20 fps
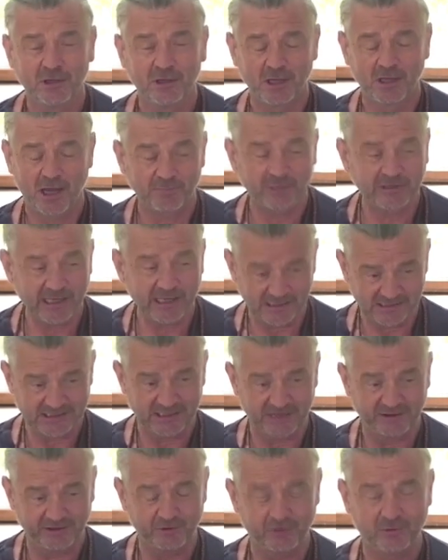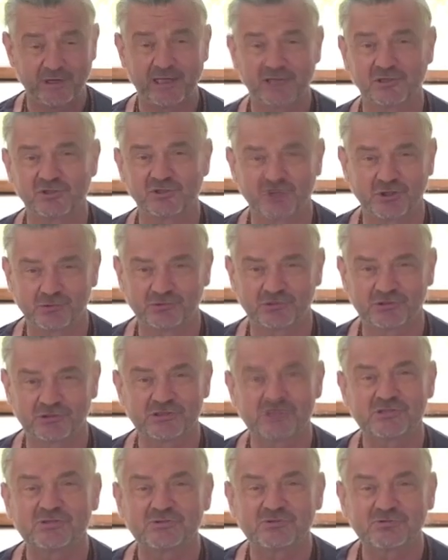I'm guessing your neck and
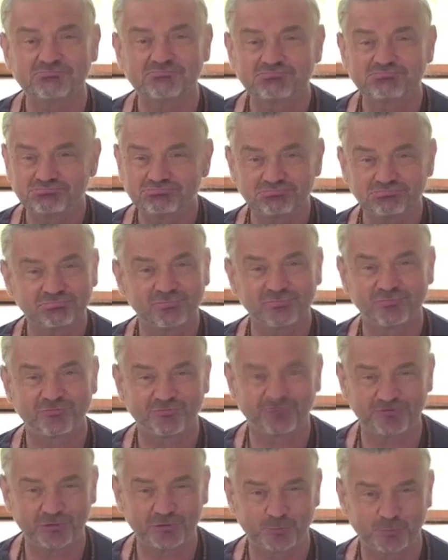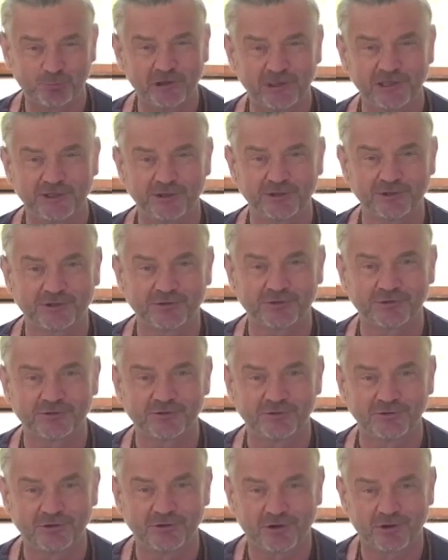shoulders feel pretty good.
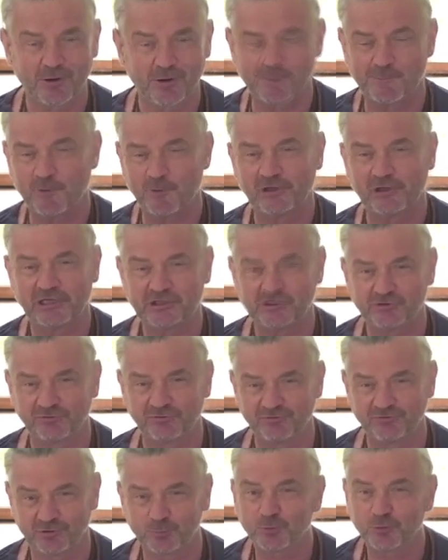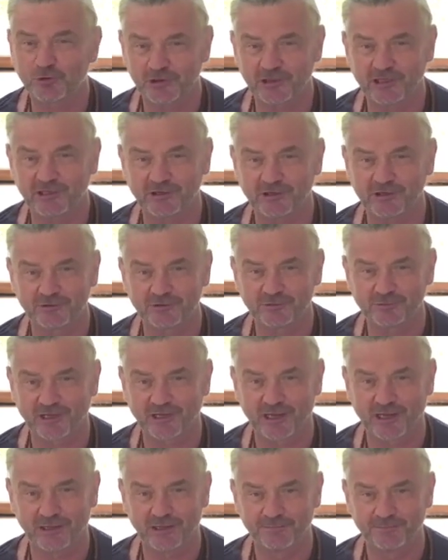Your upper body should feel pretty good with
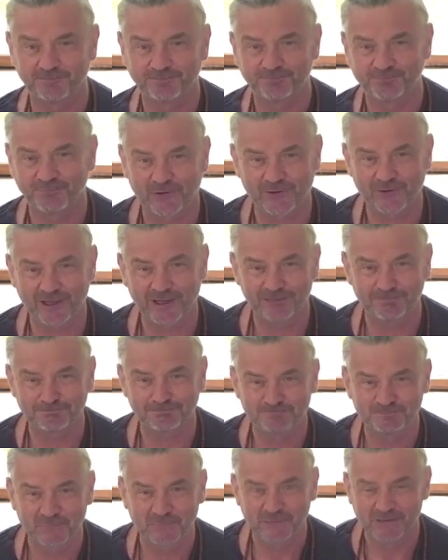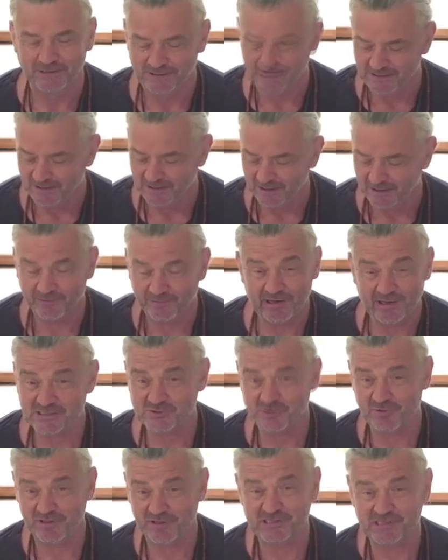that. Okay? And
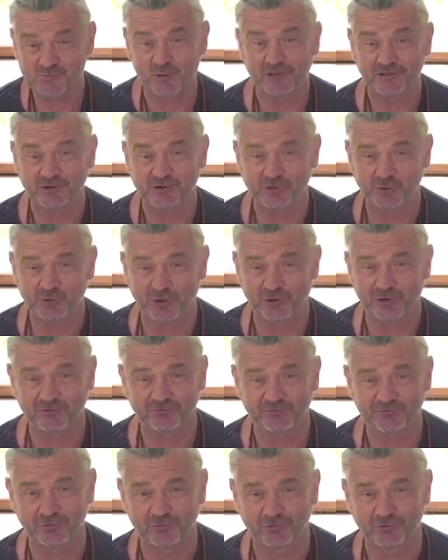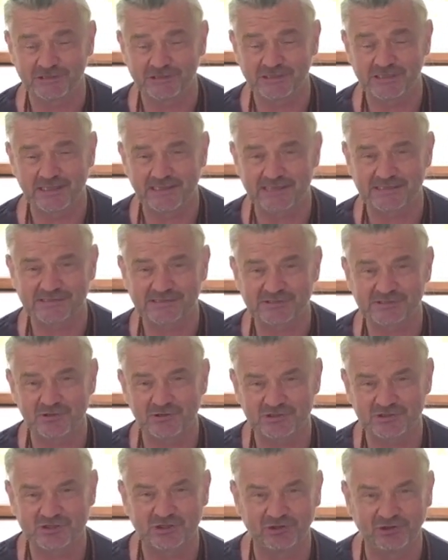that's that's what I do yoga for. It's not, it's
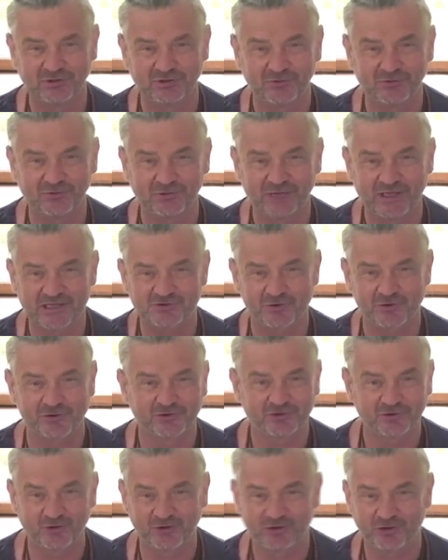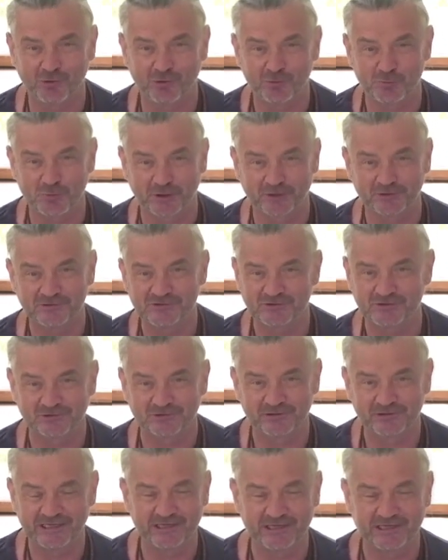not to get strong at doing dog pose
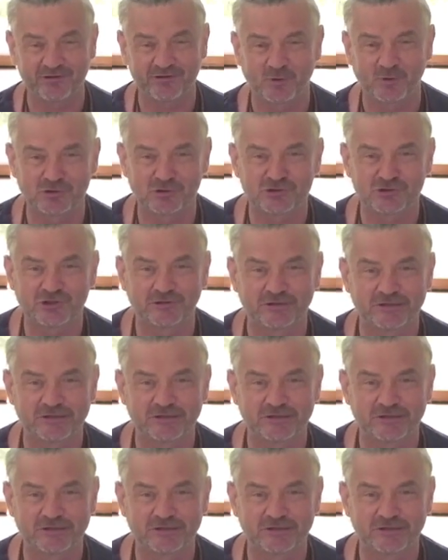or any other posture.